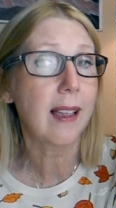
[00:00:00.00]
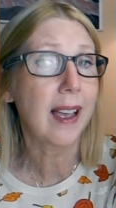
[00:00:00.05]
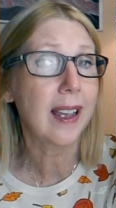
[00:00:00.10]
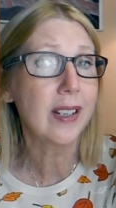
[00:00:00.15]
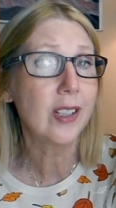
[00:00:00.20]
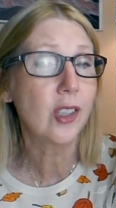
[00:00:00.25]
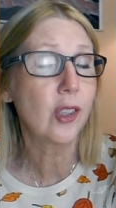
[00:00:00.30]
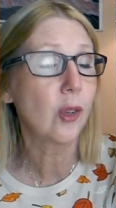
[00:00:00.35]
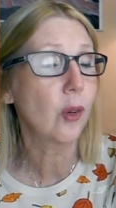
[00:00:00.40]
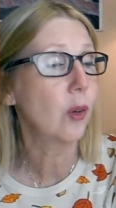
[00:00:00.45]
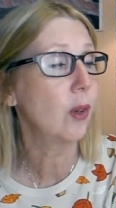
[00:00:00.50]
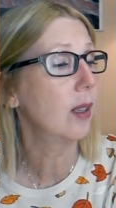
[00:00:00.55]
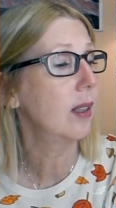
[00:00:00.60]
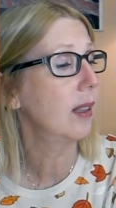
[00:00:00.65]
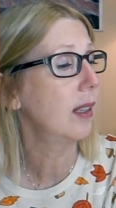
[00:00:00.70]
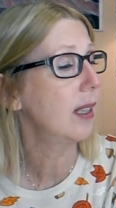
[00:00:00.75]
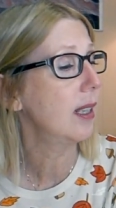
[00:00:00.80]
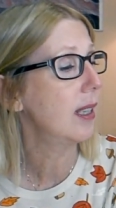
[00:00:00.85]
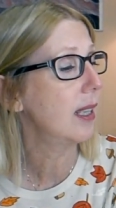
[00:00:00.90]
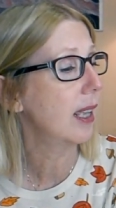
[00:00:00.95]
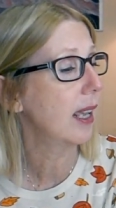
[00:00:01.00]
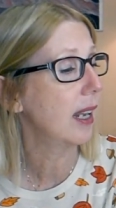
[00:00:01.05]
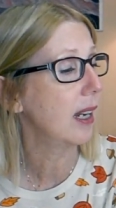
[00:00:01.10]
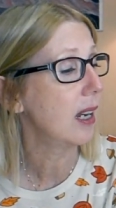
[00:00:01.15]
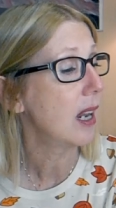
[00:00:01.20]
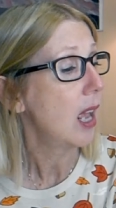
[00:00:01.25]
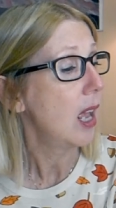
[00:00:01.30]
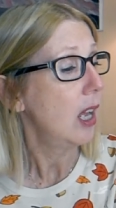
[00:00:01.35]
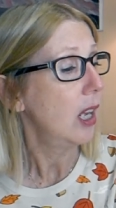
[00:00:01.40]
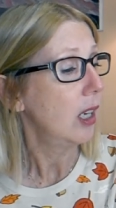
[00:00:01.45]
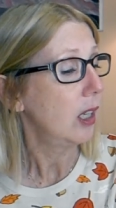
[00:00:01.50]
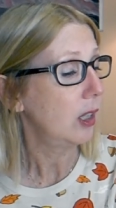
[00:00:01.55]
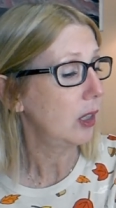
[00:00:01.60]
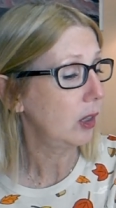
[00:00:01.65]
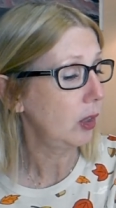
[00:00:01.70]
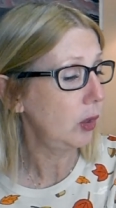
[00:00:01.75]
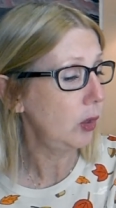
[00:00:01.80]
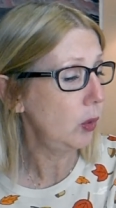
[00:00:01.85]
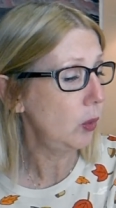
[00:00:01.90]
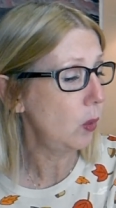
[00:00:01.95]
I certainly can
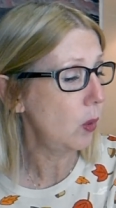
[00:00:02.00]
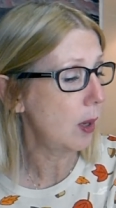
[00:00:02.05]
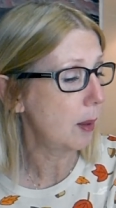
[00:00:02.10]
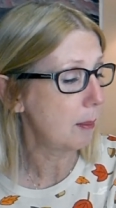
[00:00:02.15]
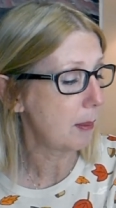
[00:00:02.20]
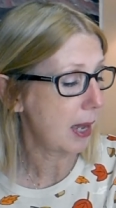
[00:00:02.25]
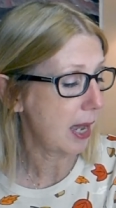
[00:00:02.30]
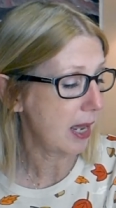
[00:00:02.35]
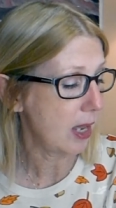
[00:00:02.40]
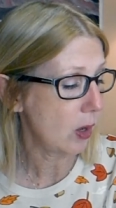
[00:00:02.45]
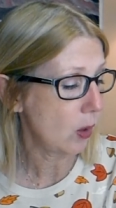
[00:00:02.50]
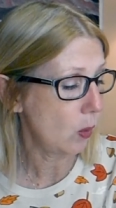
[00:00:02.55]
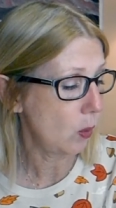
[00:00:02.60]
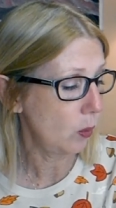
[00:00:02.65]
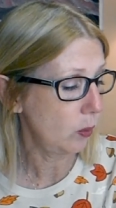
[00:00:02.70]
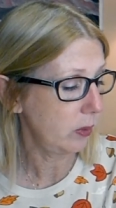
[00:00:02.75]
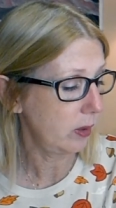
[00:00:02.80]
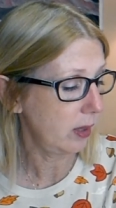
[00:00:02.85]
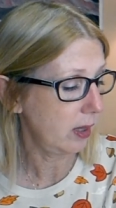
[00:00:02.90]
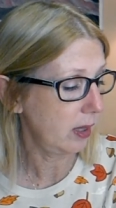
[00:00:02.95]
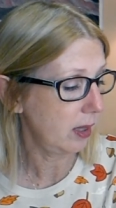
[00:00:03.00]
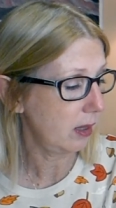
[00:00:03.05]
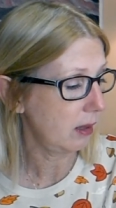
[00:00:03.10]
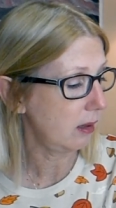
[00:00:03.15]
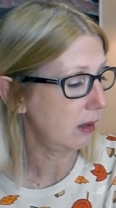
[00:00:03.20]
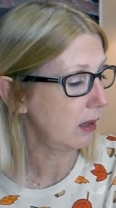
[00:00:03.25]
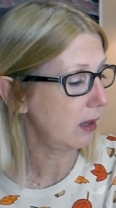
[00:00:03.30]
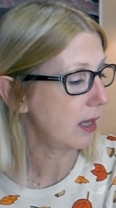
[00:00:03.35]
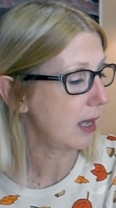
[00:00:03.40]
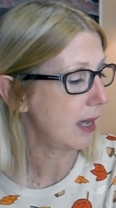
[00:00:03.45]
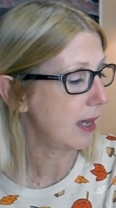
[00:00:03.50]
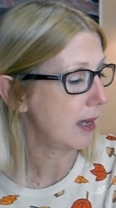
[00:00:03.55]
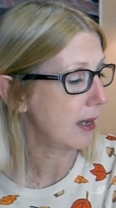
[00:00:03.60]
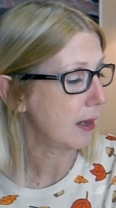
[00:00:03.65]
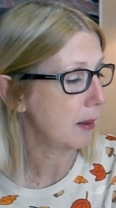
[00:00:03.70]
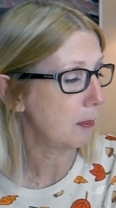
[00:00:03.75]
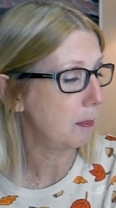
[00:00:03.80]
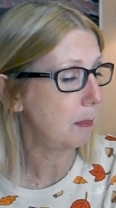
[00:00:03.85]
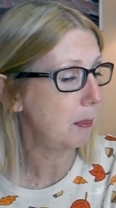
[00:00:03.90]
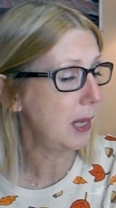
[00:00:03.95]
glue my own little uh,